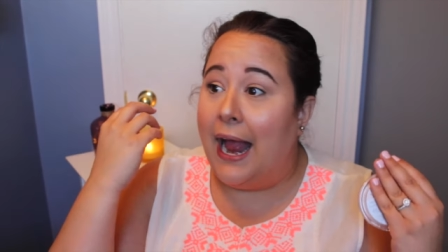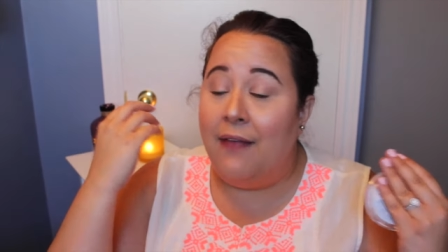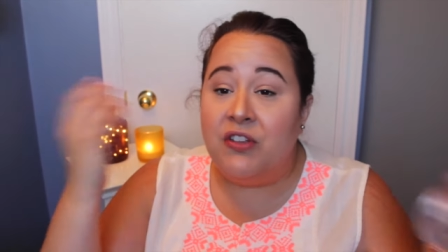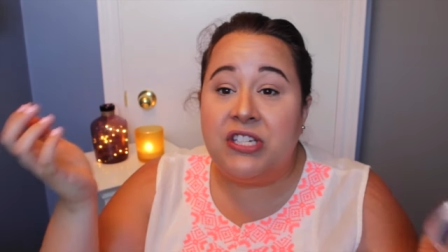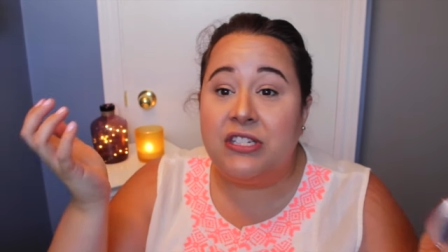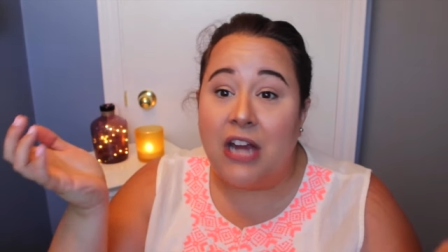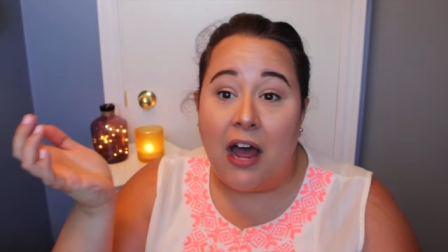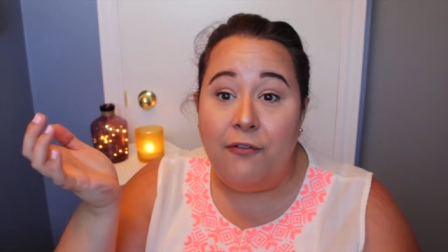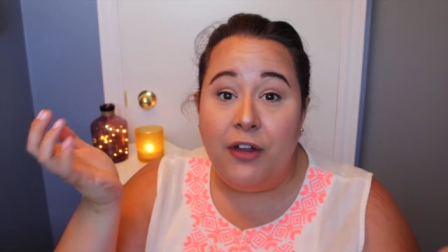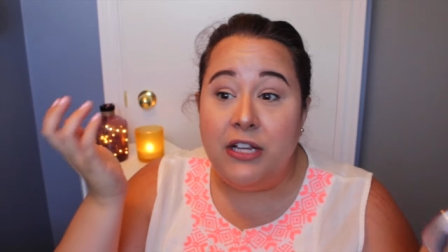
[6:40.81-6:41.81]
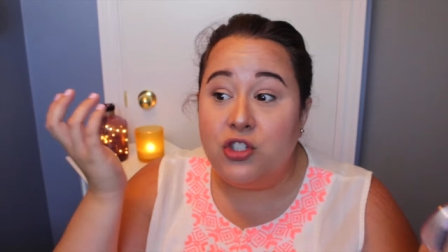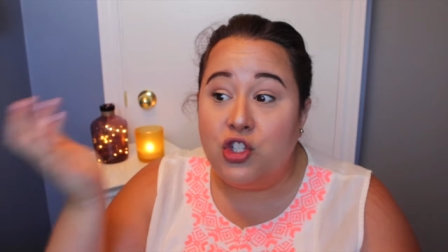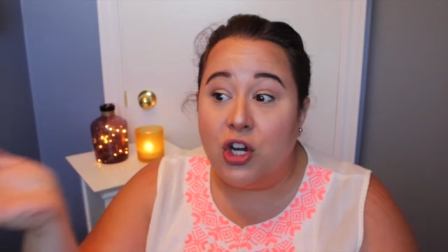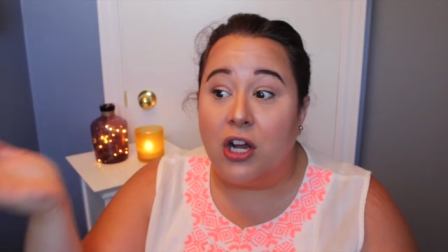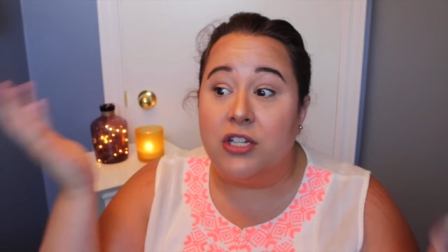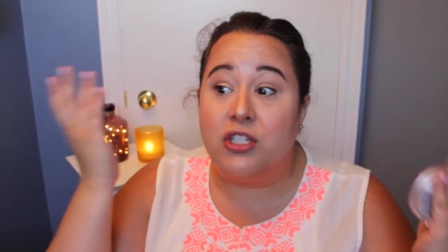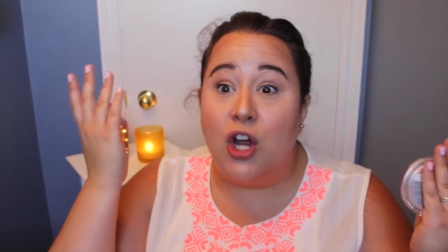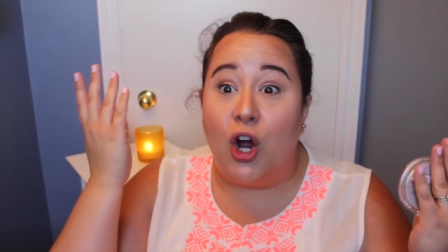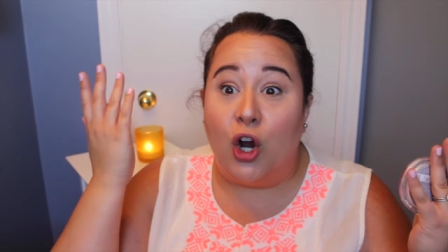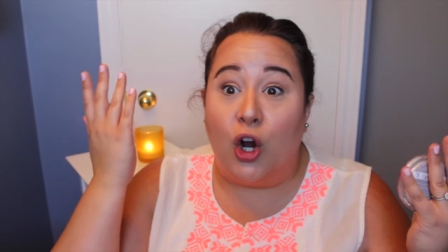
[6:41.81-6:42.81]
And the stuff is
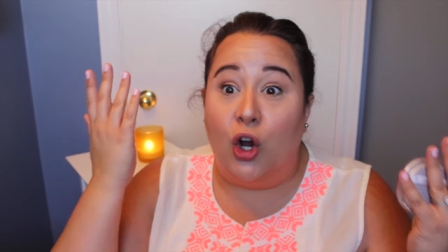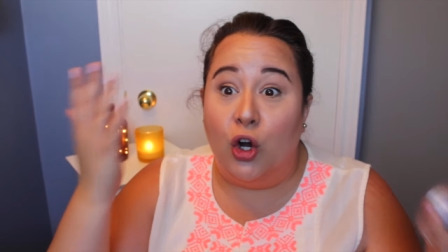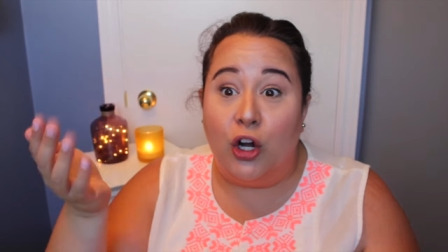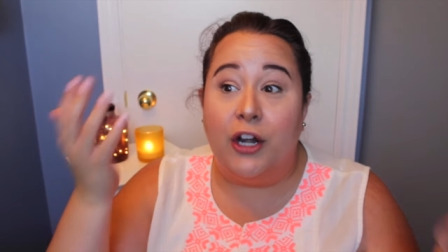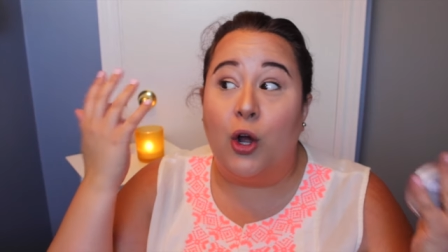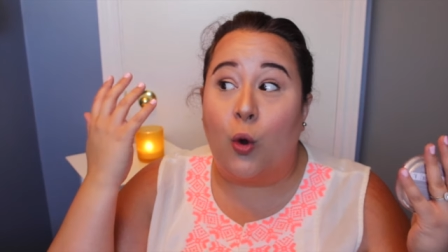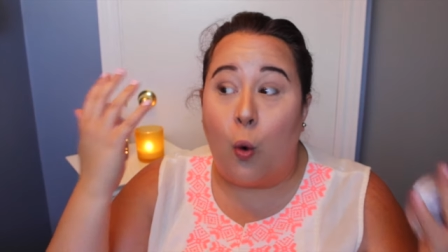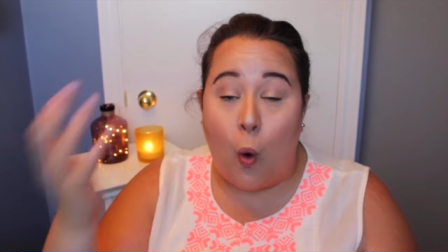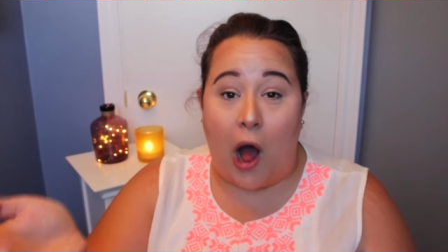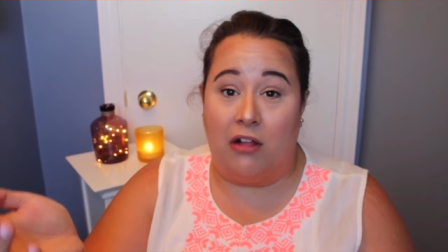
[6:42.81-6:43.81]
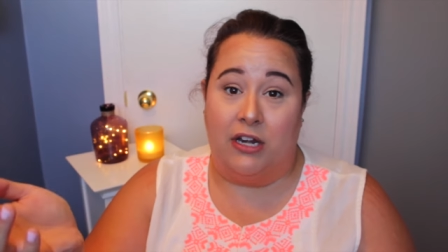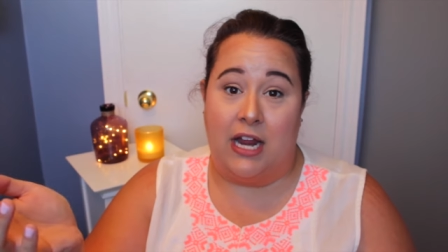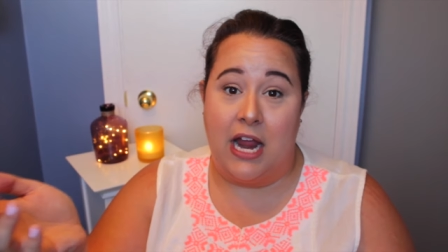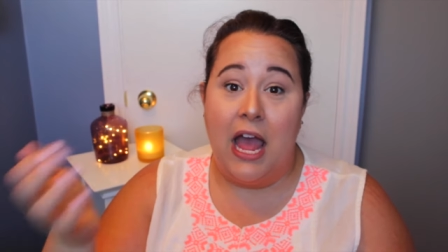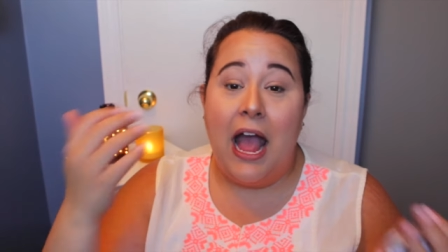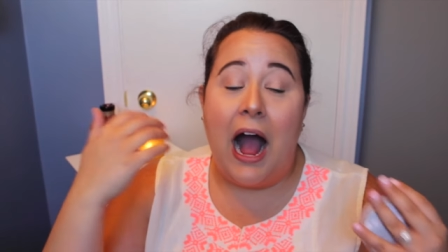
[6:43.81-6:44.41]
just good quality.